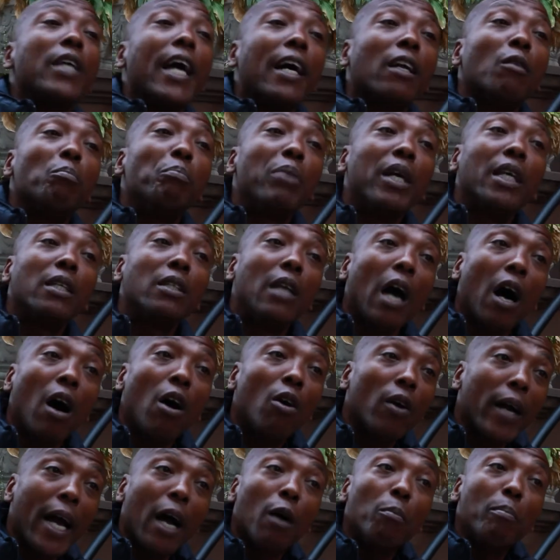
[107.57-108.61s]
got a big
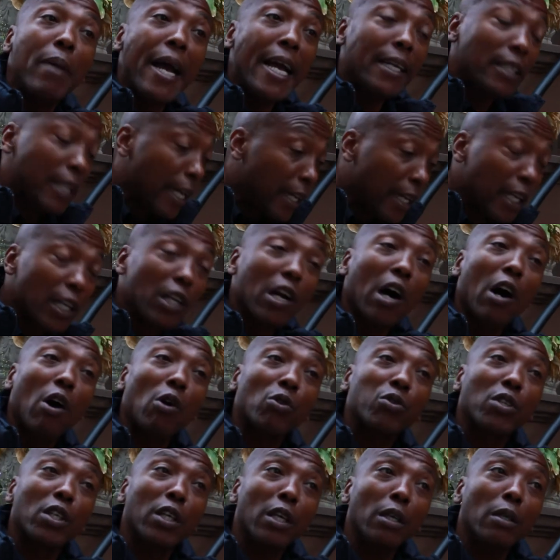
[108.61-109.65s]
dog out back that he
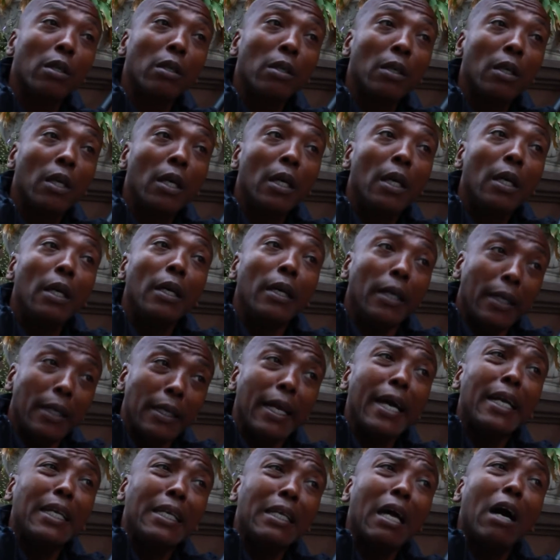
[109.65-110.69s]
calls Killer, and
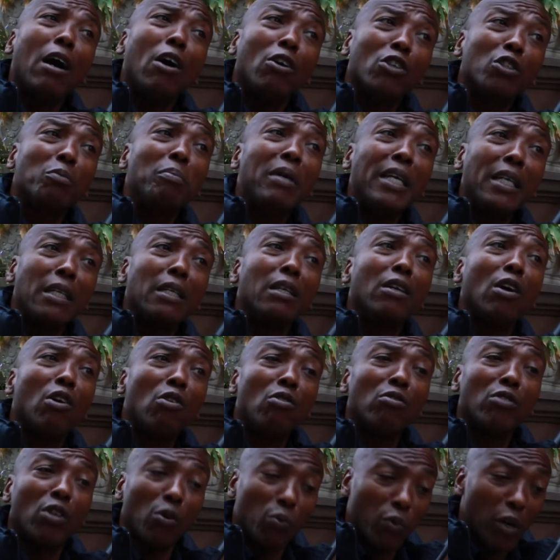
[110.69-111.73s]
that dog's been
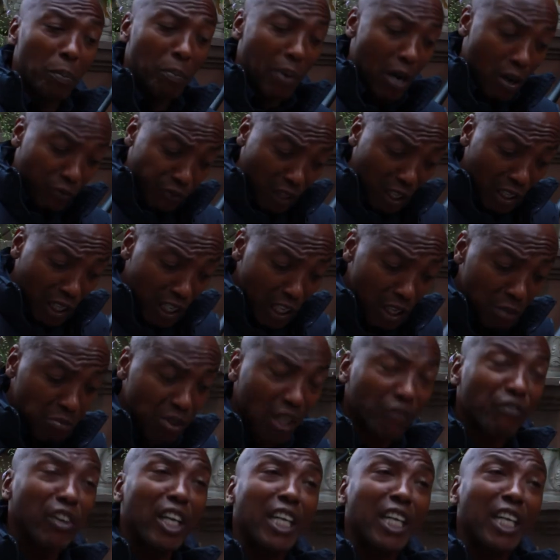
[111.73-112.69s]
known to rip off the limbs of